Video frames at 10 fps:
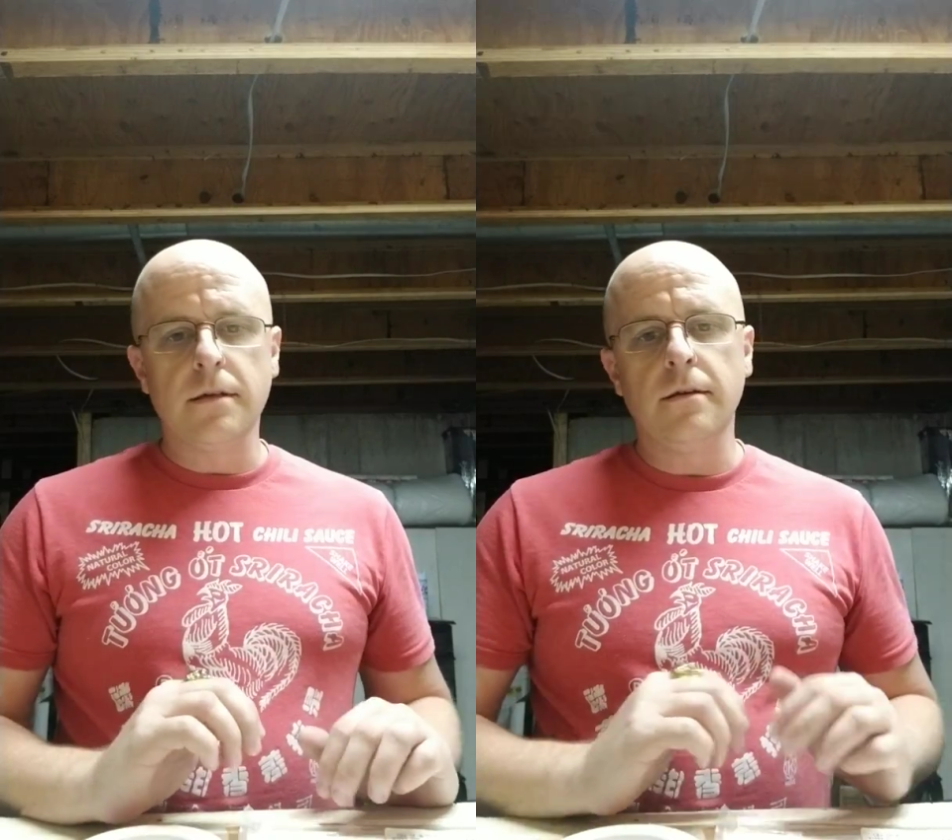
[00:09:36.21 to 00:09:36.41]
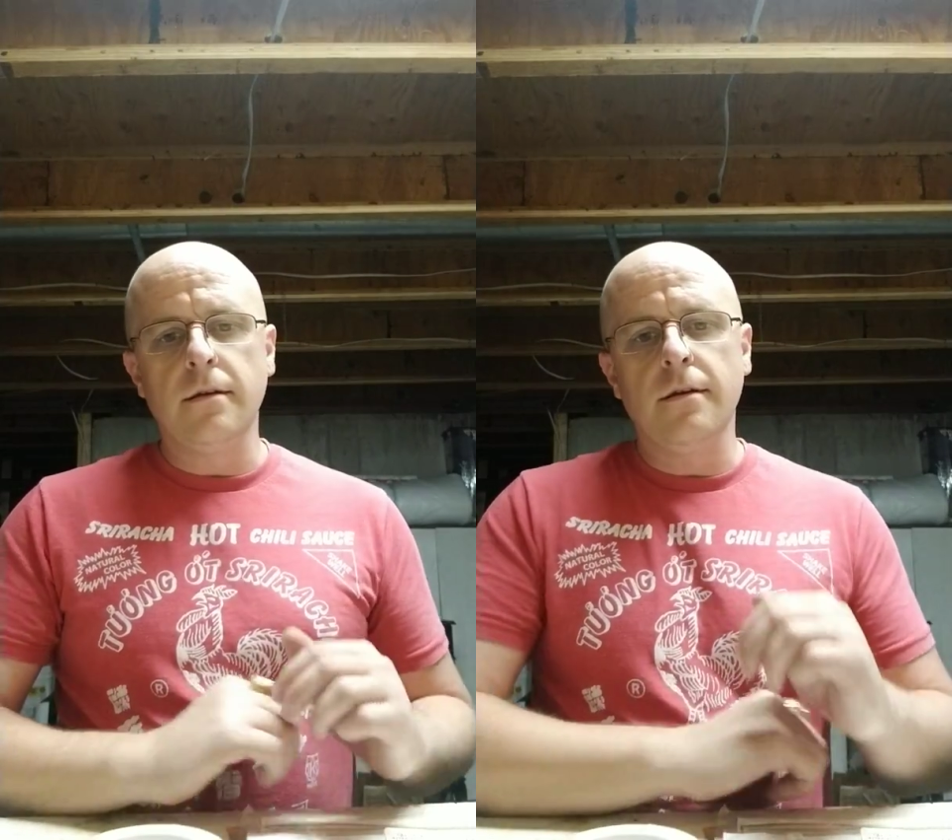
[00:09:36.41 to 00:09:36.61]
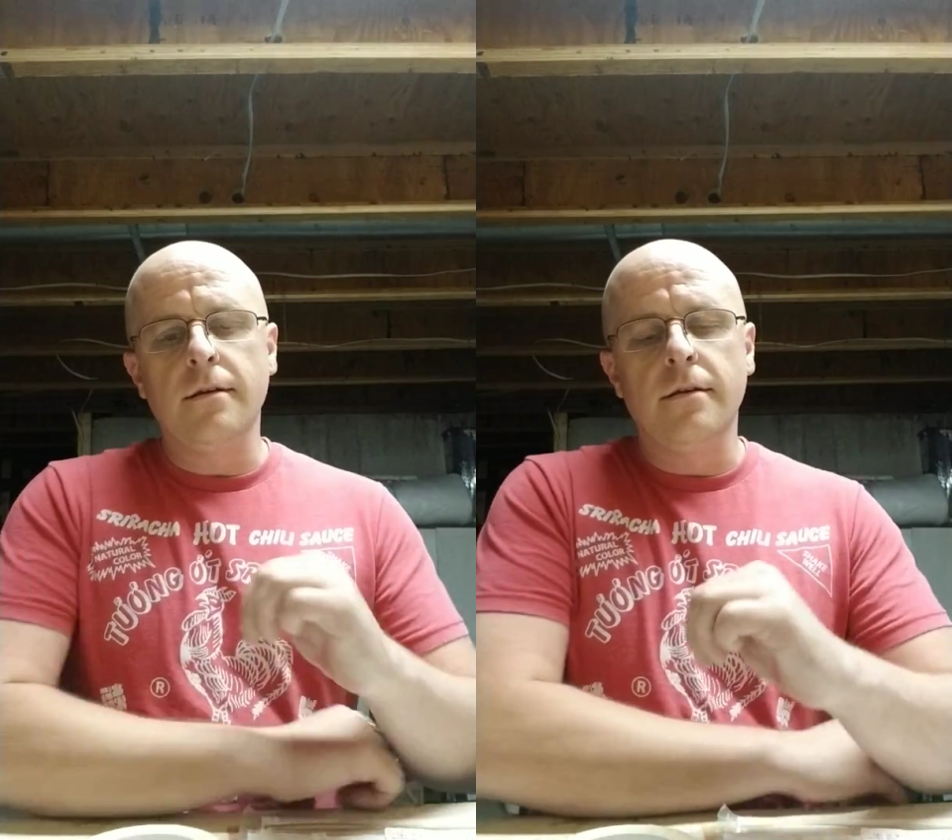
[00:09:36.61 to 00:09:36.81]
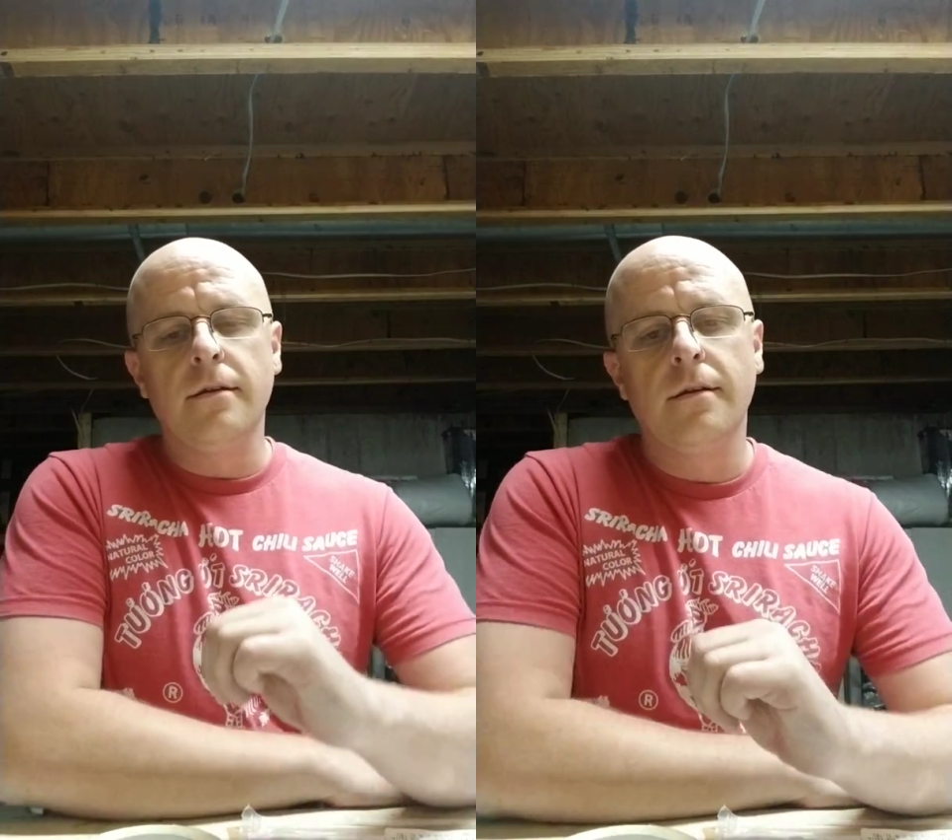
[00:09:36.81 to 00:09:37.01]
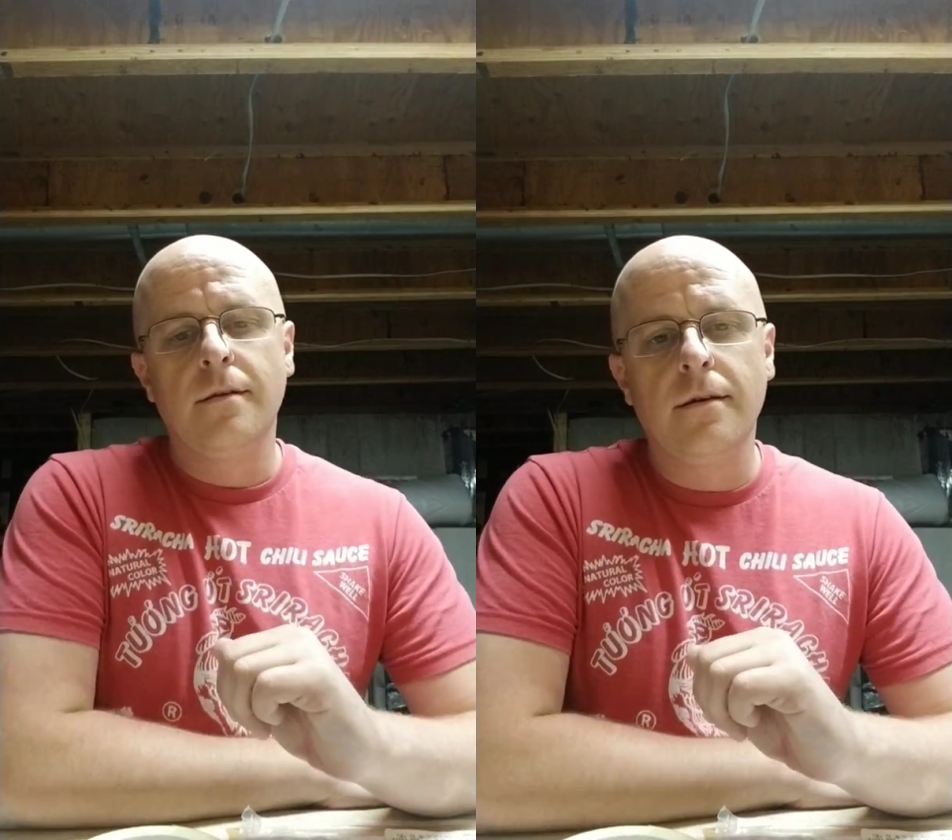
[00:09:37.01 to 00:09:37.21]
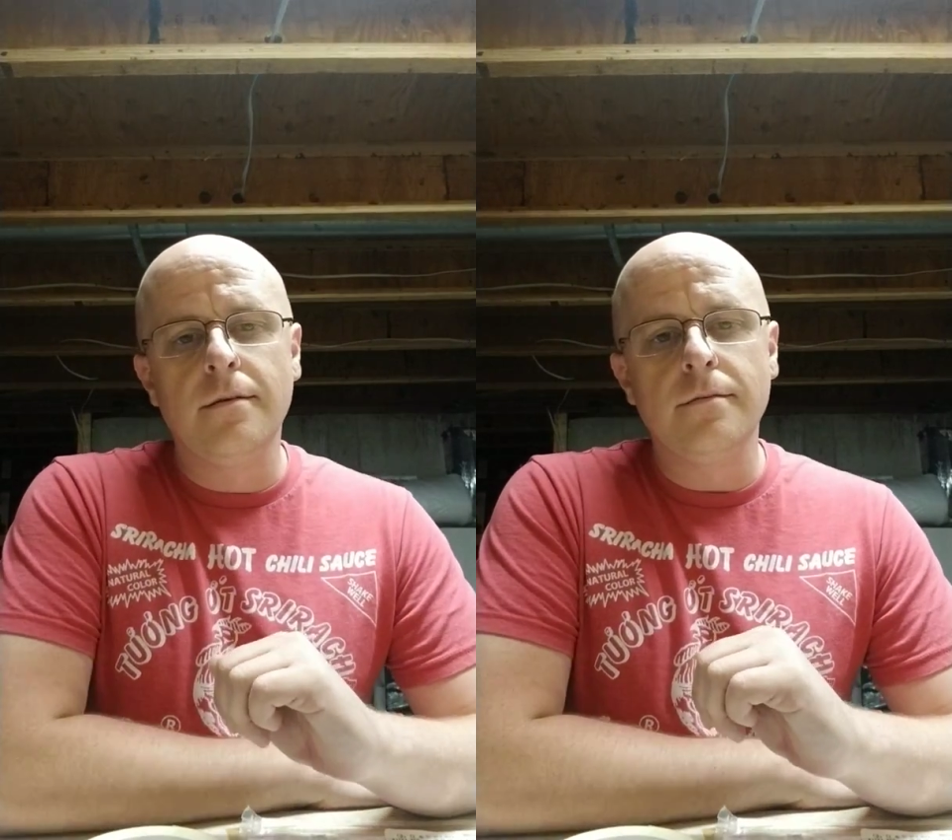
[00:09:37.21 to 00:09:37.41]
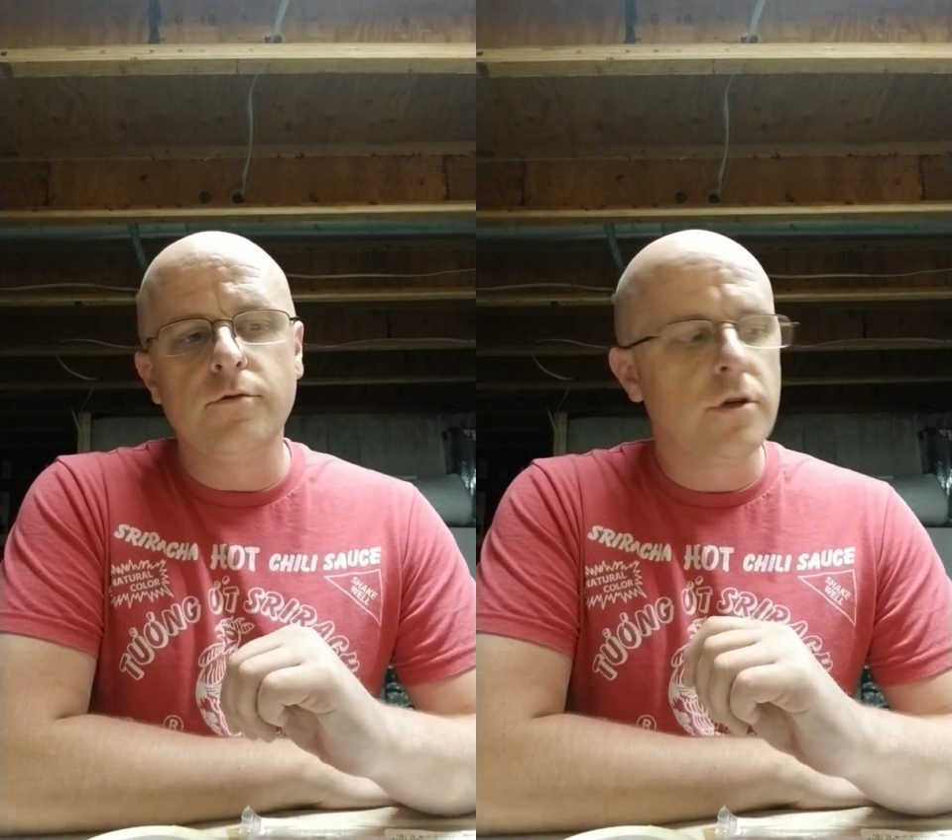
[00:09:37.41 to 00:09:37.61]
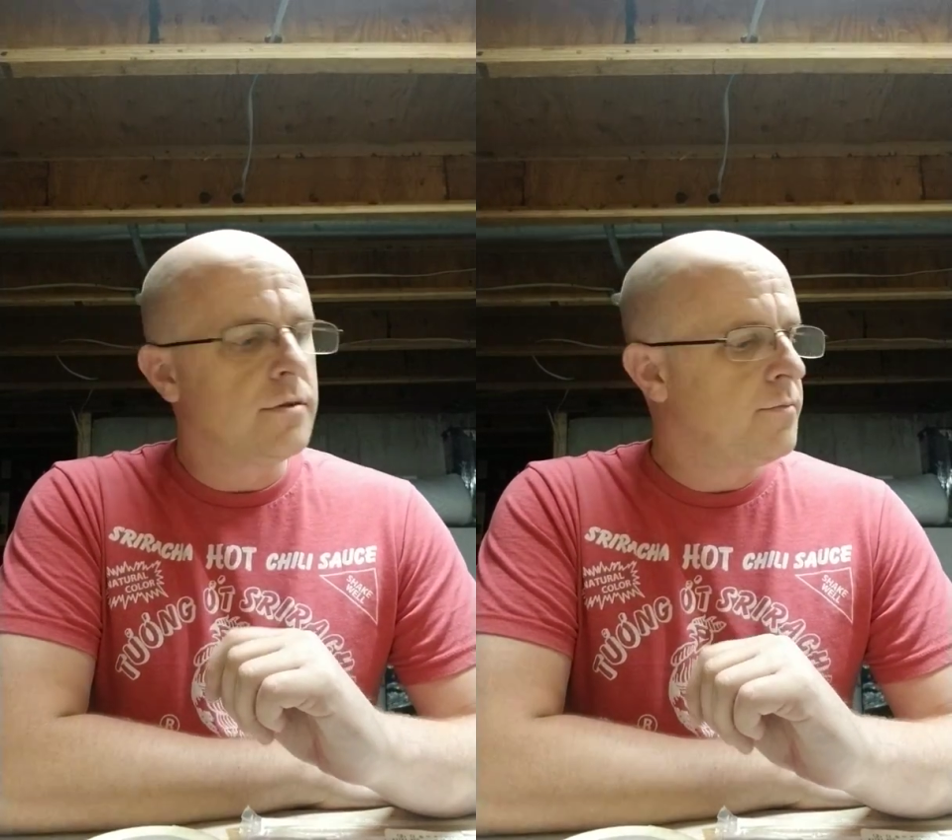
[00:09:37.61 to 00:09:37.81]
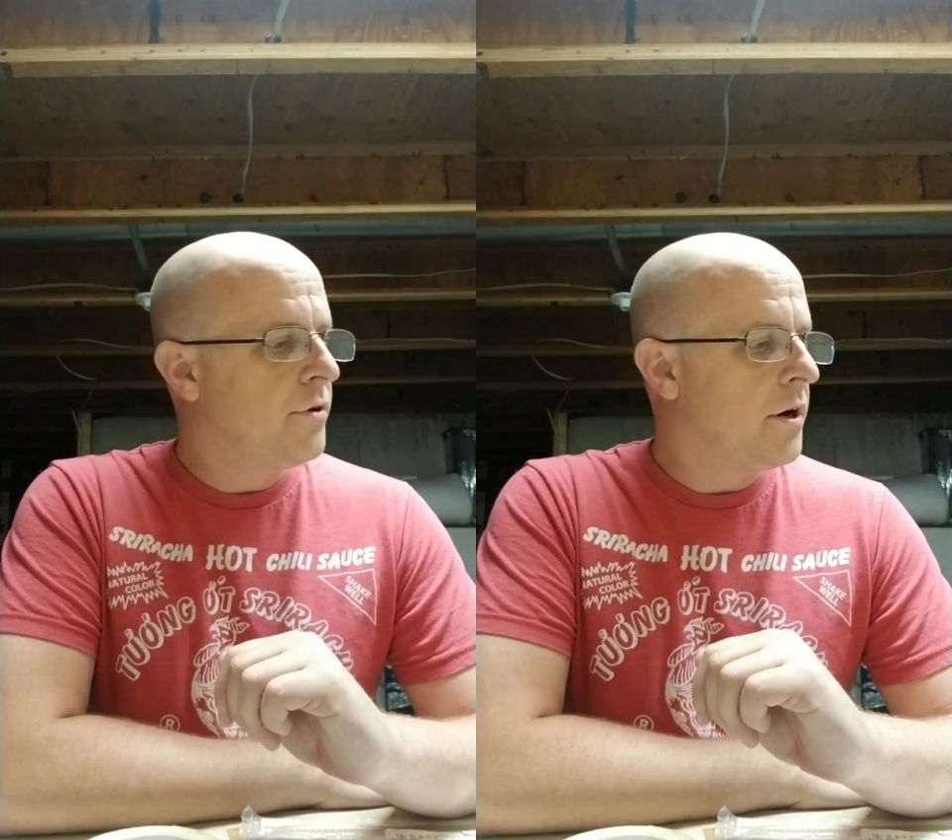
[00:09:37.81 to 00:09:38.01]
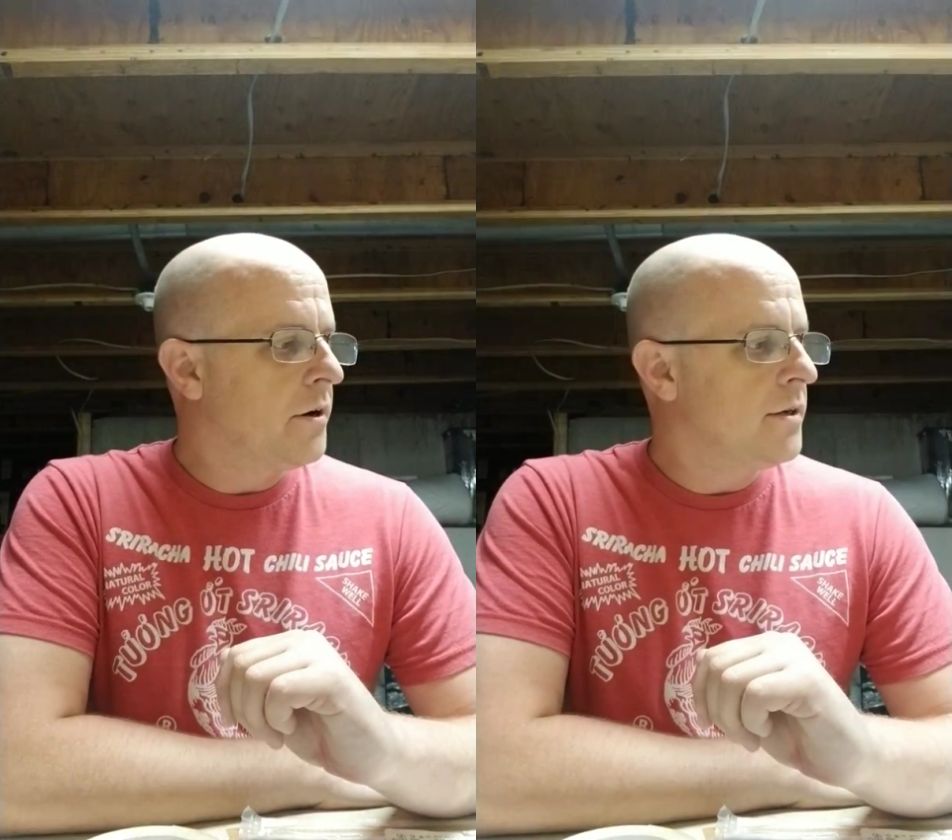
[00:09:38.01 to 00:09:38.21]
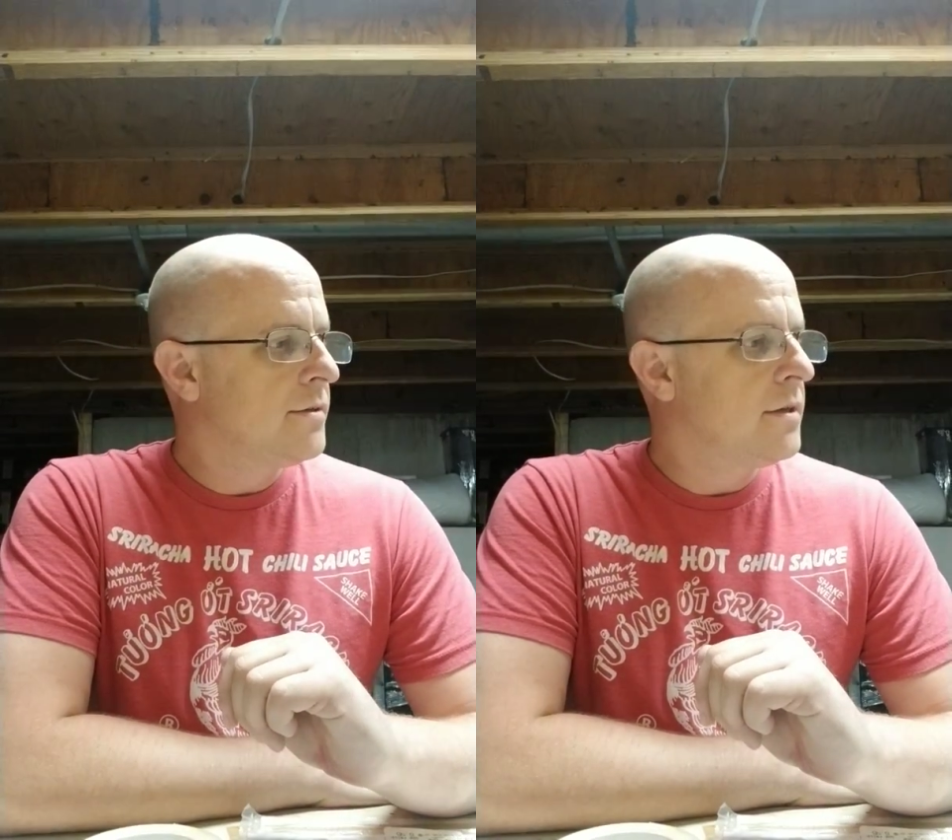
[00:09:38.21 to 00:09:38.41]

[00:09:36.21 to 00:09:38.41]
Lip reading: and show some progress.